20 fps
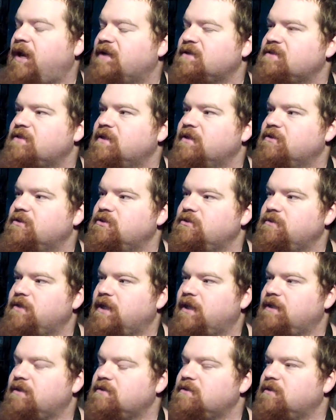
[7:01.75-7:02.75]
past their due
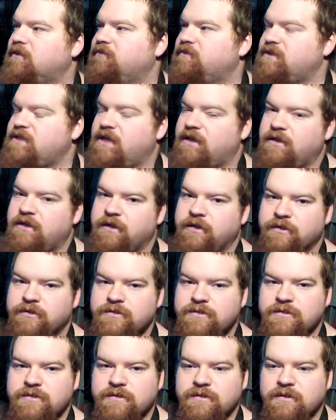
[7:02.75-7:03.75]
date of 10
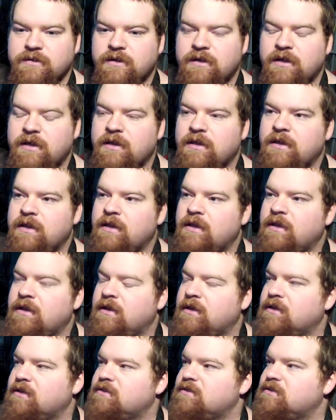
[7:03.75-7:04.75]
years.
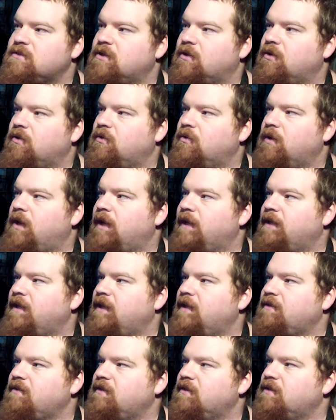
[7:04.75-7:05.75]
So I
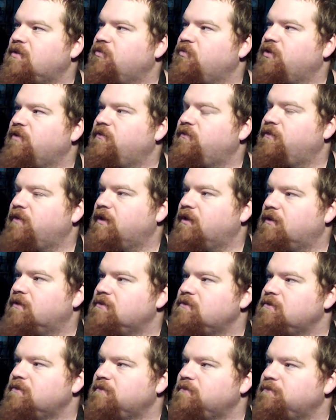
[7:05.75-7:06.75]
can't get them
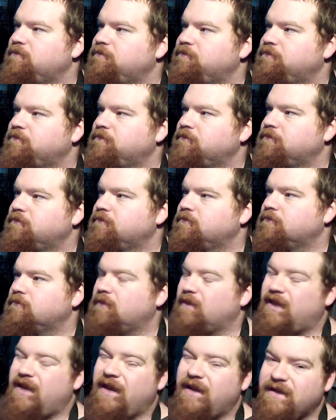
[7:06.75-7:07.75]
refilled.
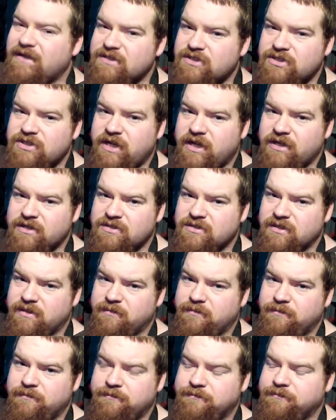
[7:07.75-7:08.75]
Can't exchange
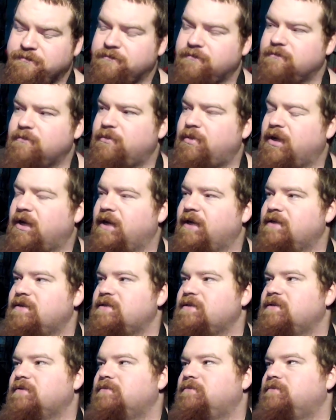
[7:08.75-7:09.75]
them,
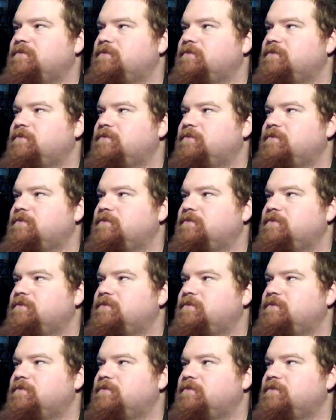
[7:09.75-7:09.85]
but